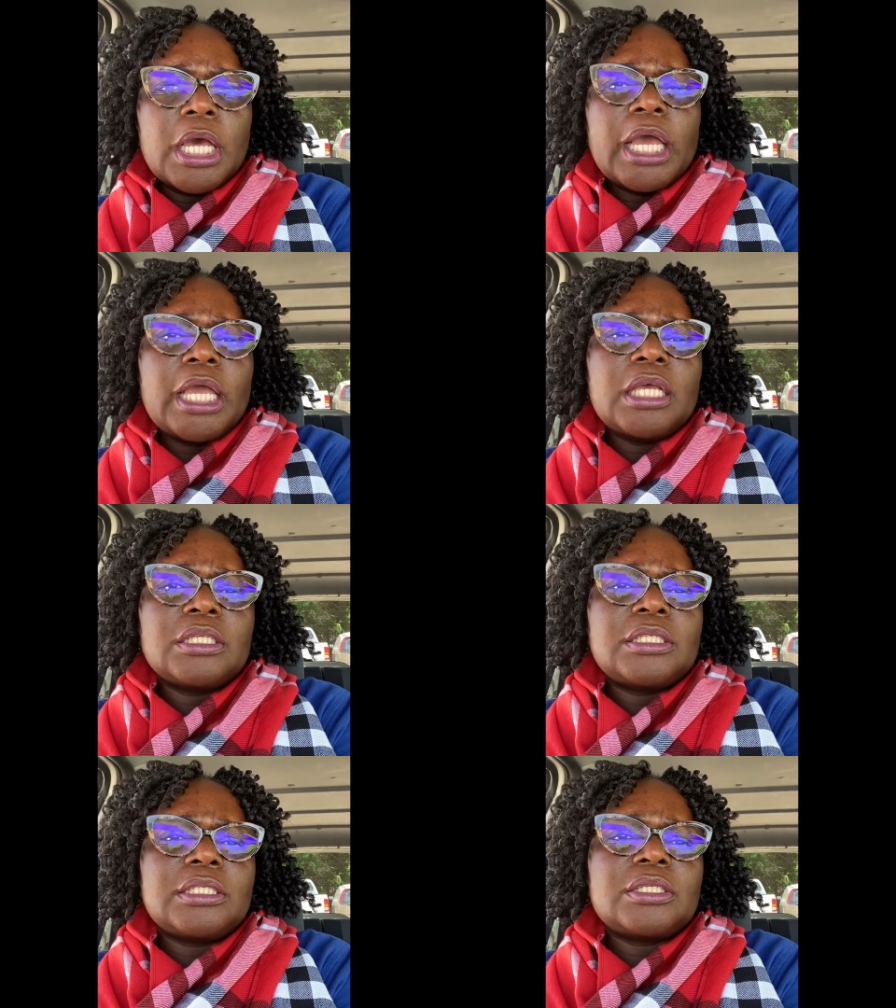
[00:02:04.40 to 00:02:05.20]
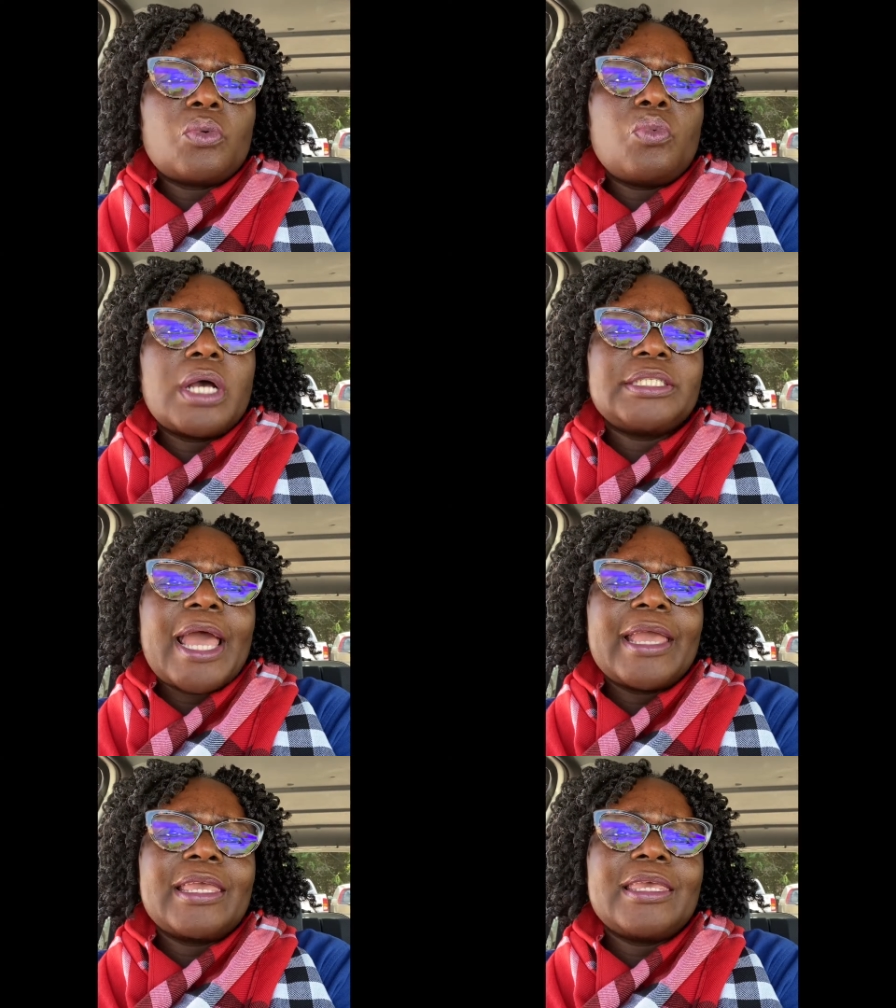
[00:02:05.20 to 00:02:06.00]
is what
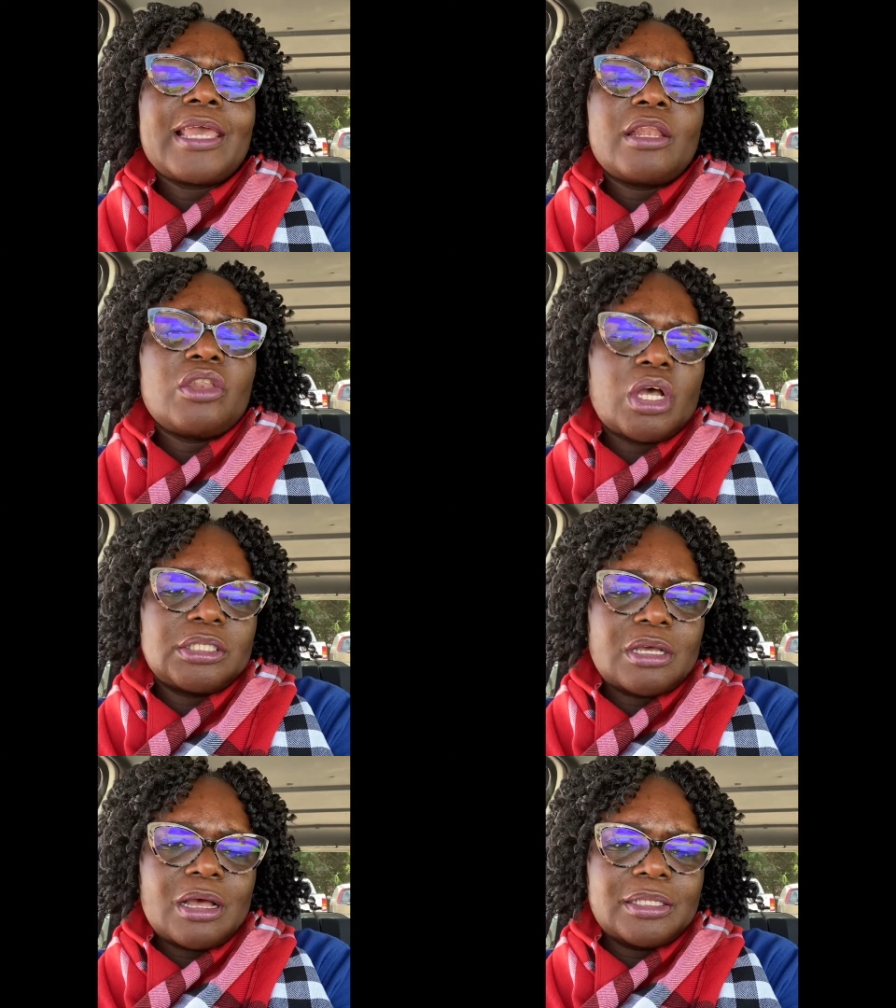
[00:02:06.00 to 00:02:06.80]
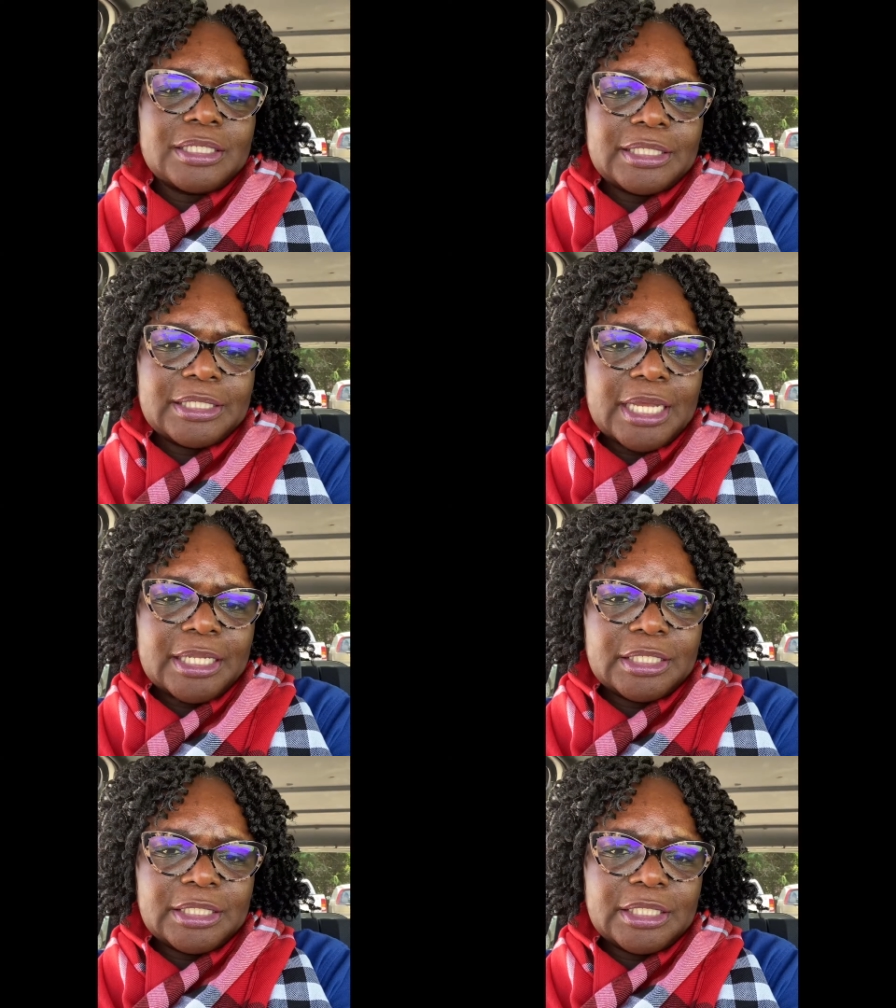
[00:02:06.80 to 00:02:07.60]
i cannot
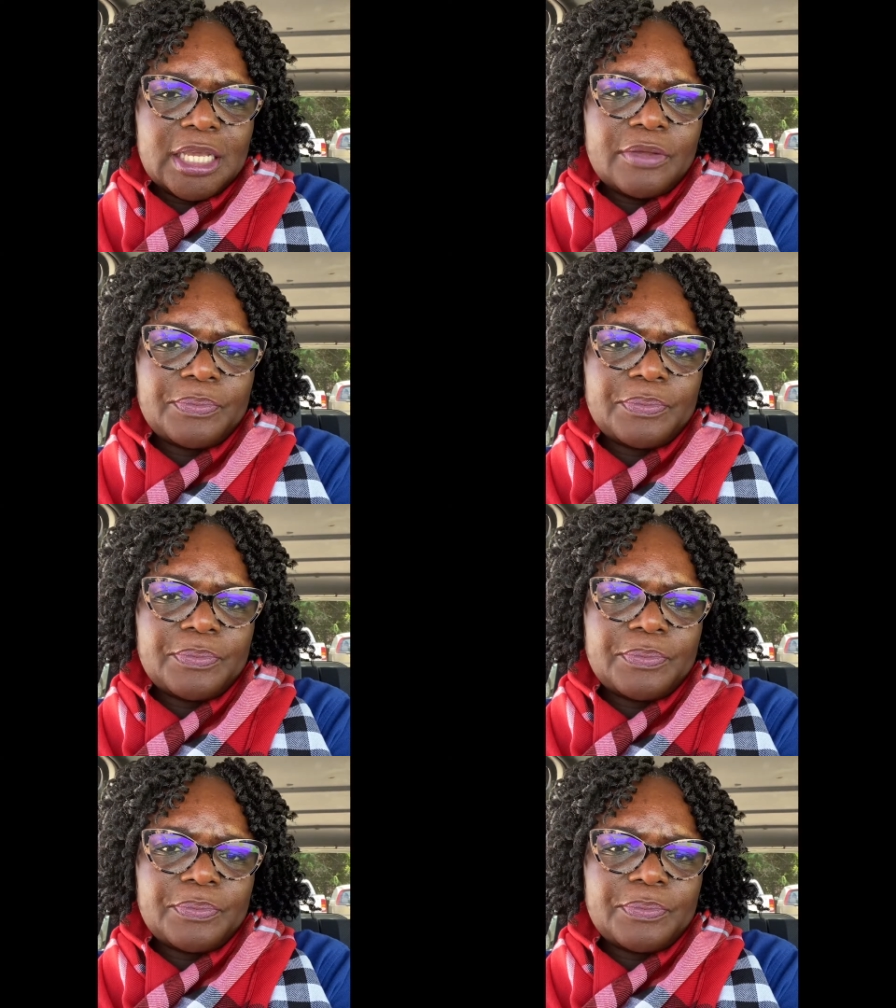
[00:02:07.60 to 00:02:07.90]
understand you see